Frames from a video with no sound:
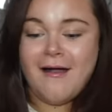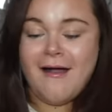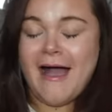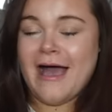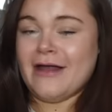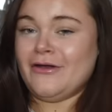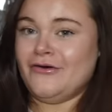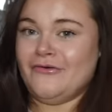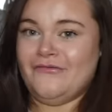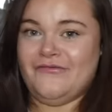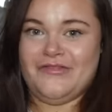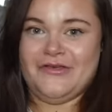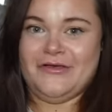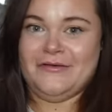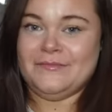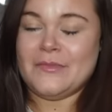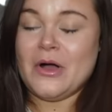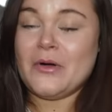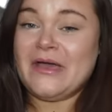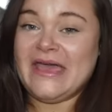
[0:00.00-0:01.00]
I love
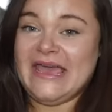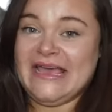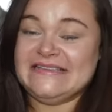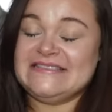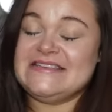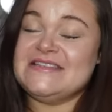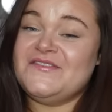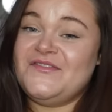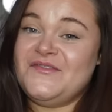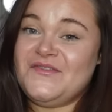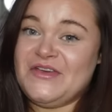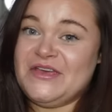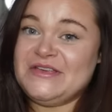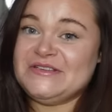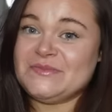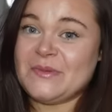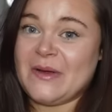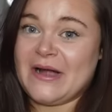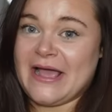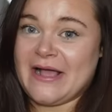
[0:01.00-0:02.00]
them. Okay, so the
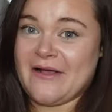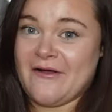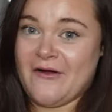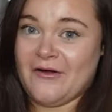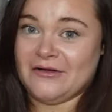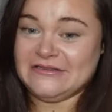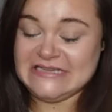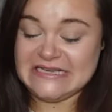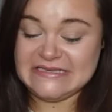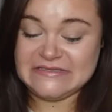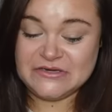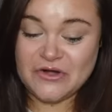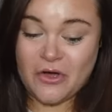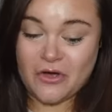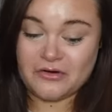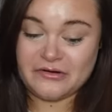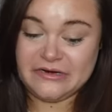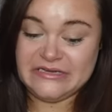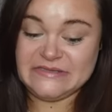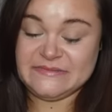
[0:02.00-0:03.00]
first one I got is
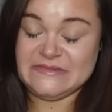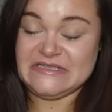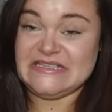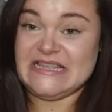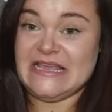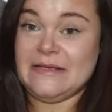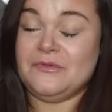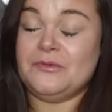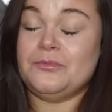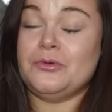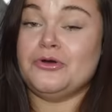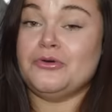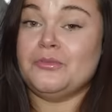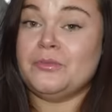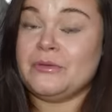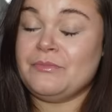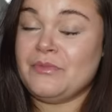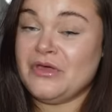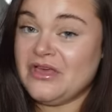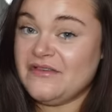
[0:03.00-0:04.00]
not Christmas themed, but it would
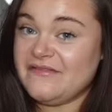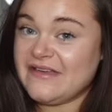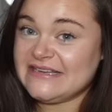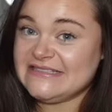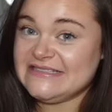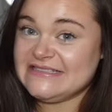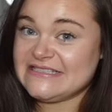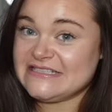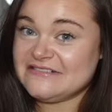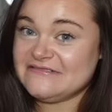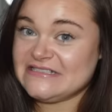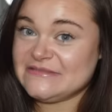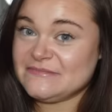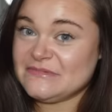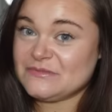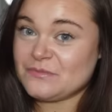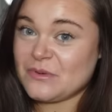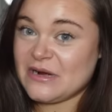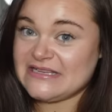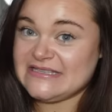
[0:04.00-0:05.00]
be perfect as a
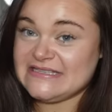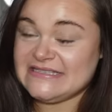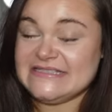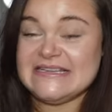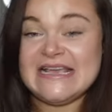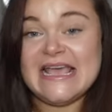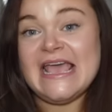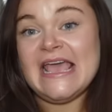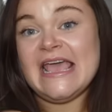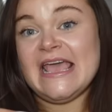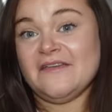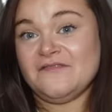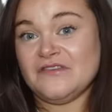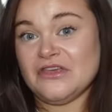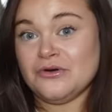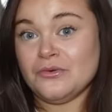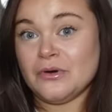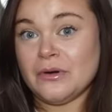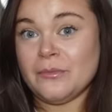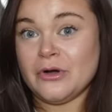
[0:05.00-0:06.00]
Christmas present if
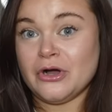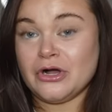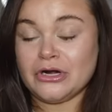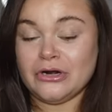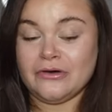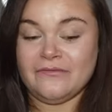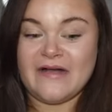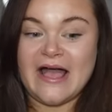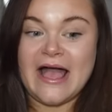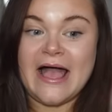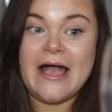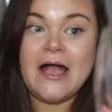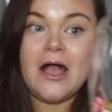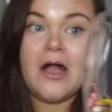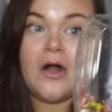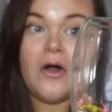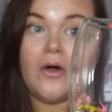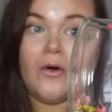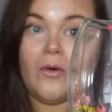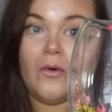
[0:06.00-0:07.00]
you know a mug lover
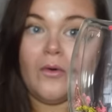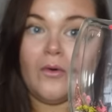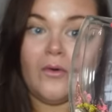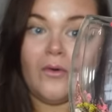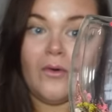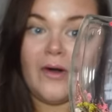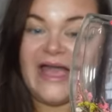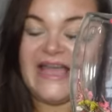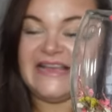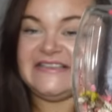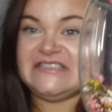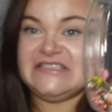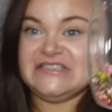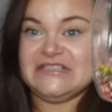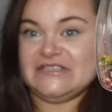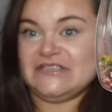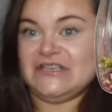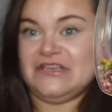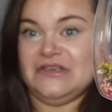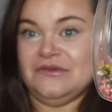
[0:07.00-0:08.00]
or oh, it's
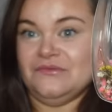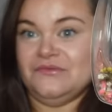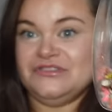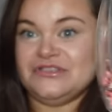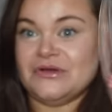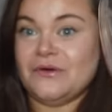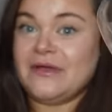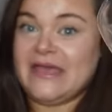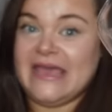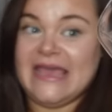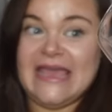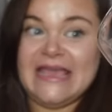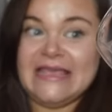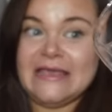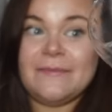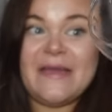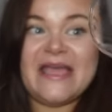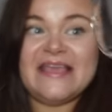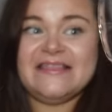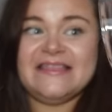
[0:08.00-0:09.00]
just cute, okay?
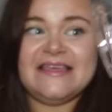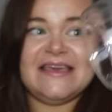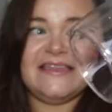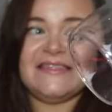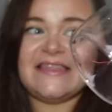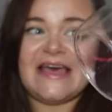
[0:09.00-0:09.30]
You might think